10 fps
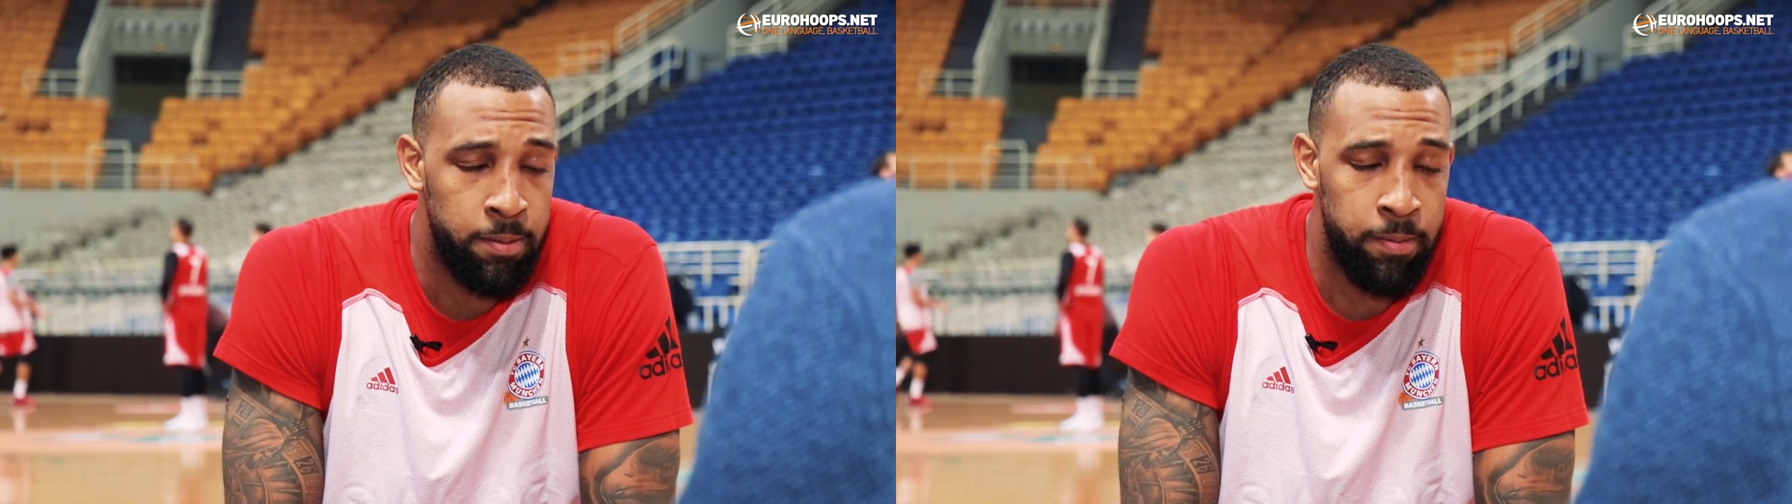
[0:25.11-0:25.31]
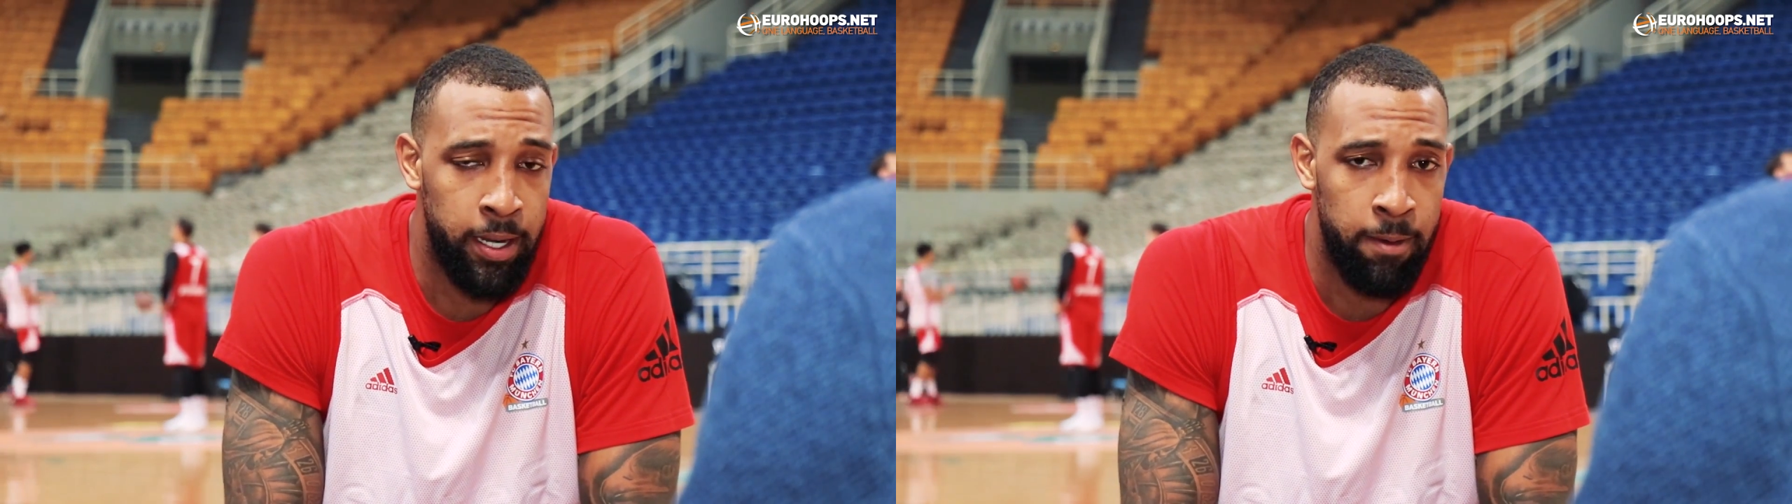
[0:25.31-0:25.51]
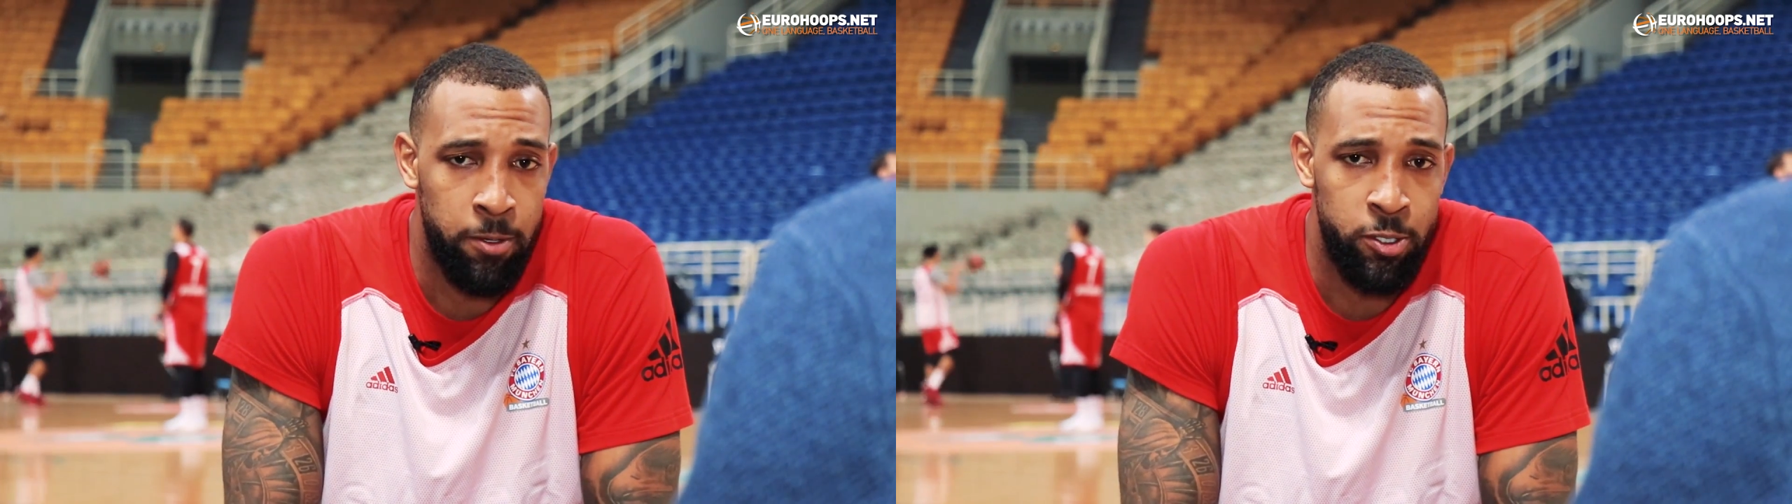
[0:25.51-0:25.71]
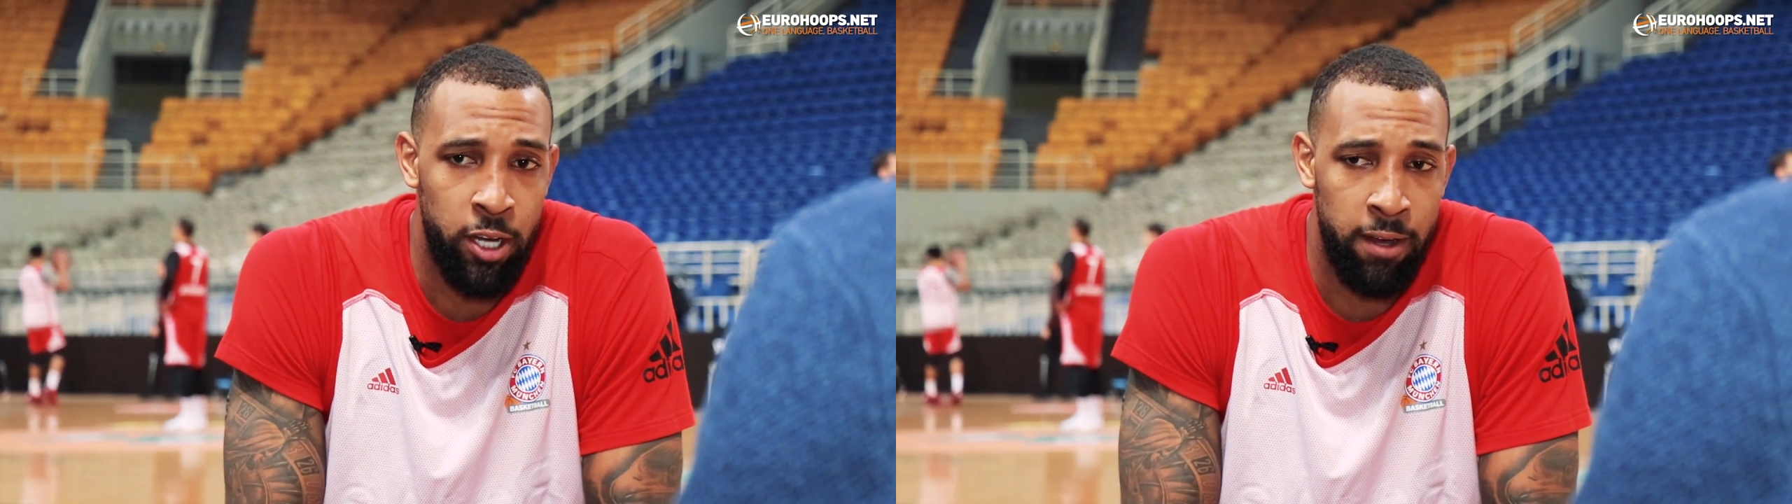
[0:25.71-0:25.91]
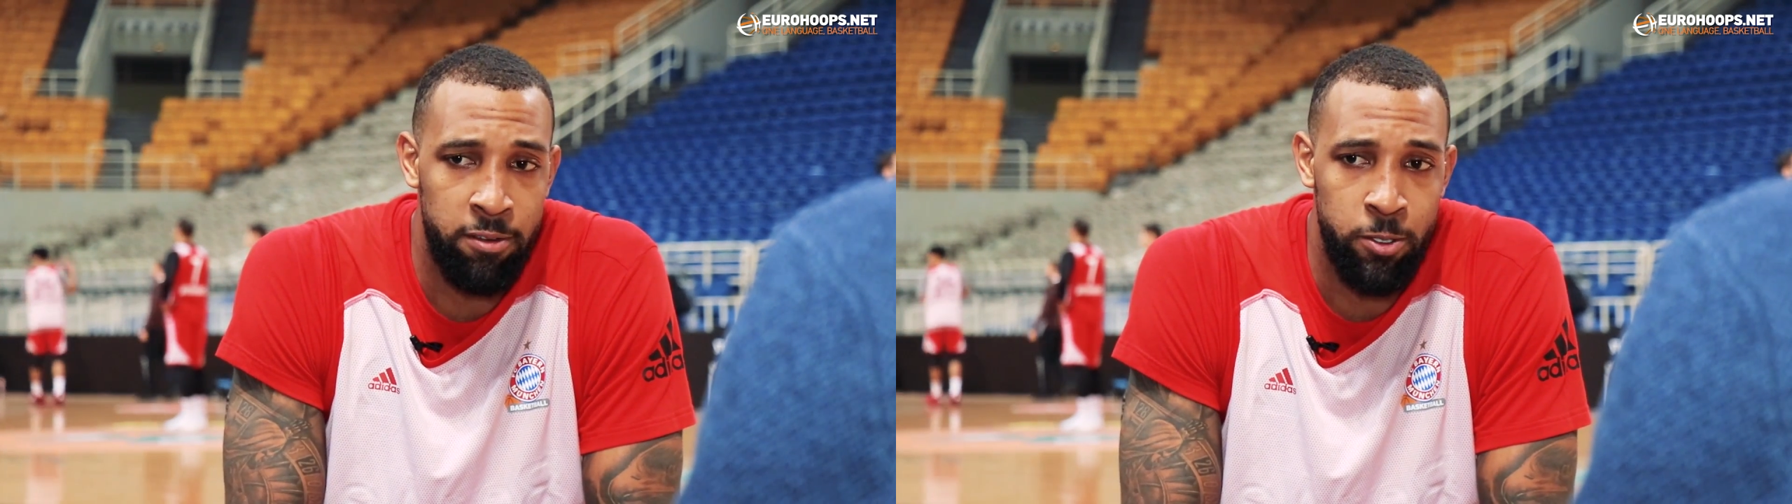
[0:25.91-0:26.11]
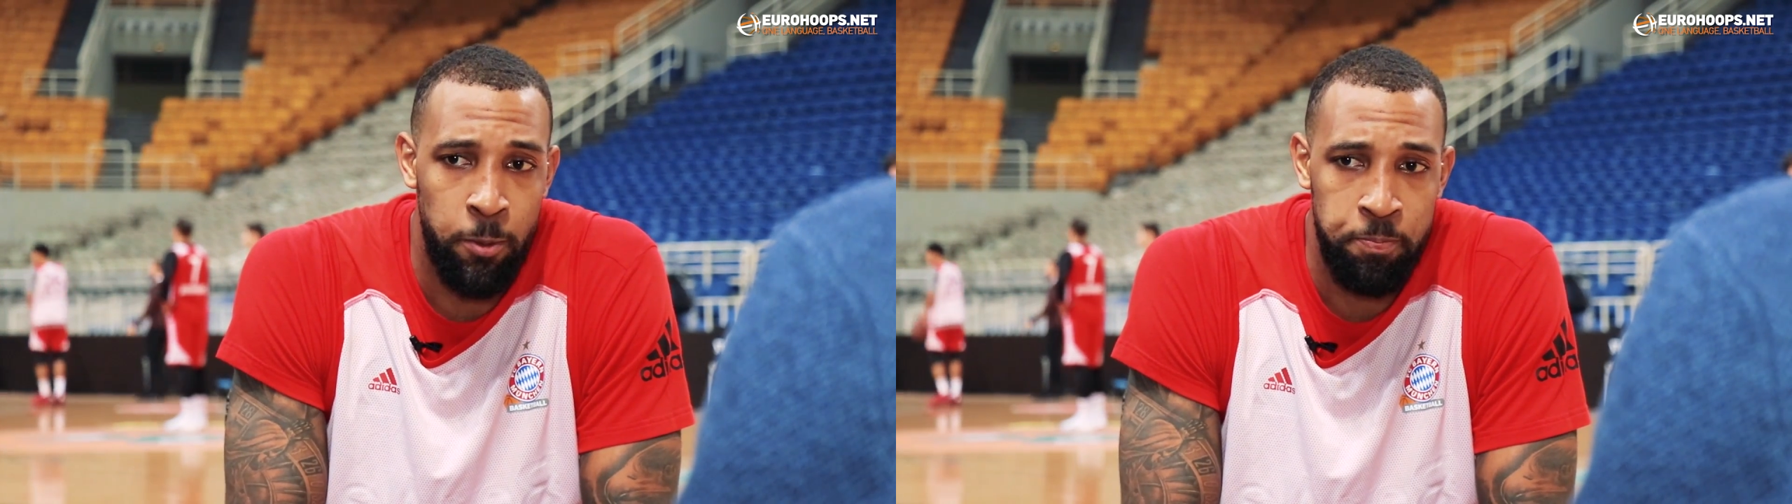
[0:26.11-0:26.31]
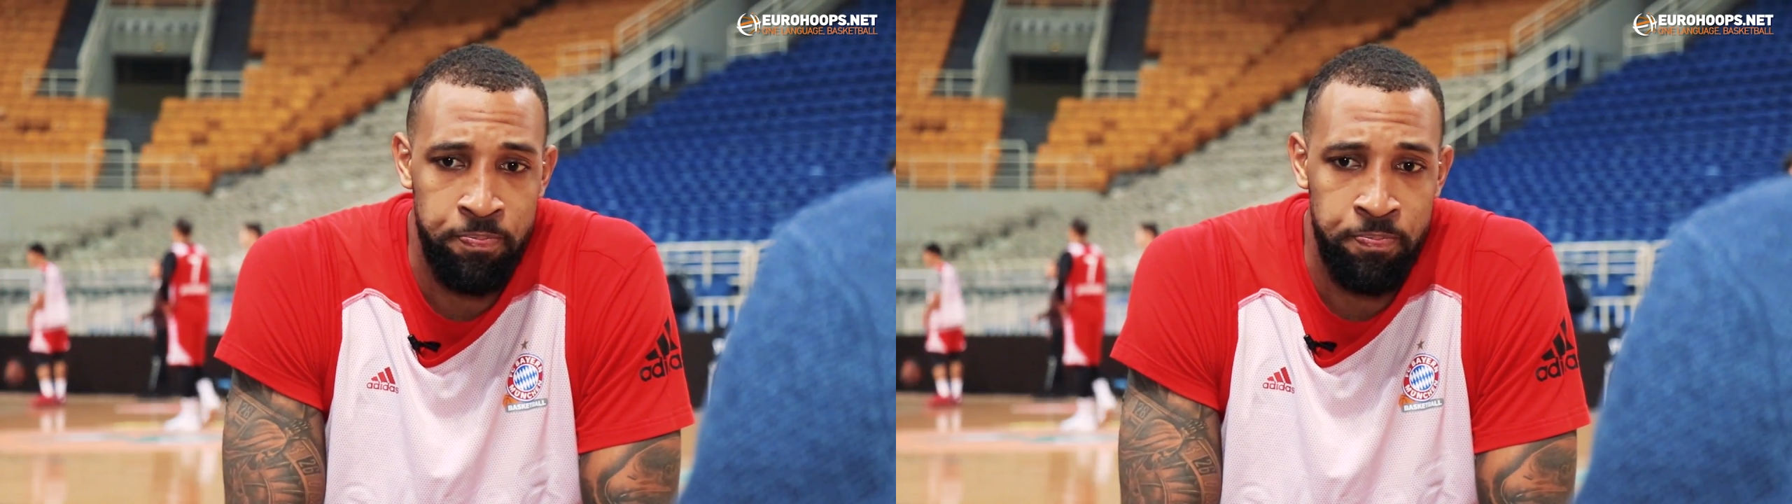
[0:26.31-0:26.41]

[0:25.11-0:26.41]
being able to travel